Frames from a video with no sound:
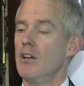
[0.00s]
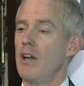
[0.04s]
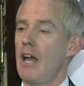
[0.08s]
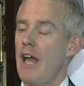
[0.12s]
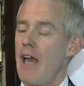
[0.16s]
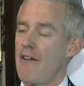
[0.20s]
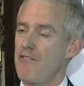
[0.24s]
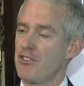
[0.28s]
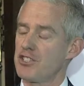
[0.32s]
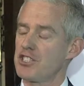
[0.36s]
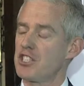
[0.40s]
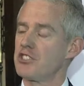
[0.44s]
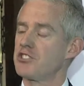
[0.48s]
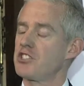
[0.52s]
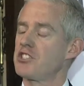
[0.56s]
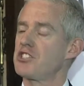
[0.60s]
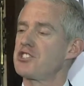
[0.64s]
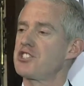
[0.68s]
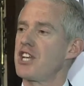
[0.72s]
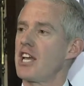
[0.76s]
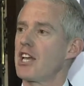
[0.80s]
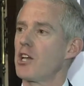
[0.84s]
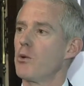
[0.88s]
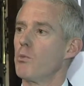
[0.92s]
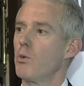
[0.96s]
Ever since the
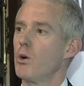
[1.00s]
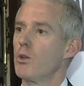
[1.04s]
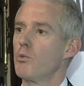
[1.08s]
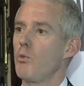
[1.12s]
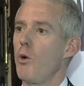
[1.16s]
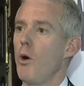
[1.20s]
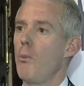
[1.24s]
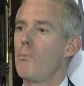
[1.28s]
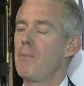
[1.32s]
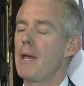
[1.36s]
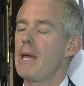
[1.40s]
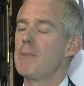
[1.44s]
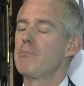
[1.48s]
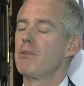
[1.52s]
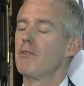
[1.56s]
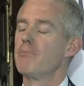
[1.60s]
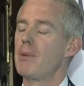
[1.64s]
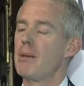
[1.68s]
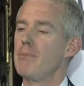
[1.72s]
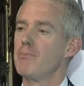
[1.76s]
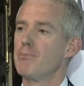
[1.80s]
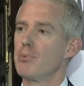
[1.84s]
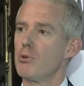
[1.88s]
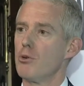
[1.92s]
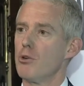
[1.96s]
Second World War, people have
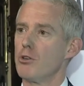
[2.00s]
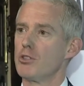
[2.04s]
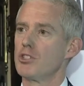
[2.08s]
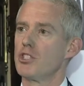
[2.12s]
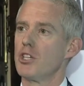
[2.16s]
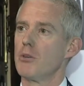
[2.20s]
been brought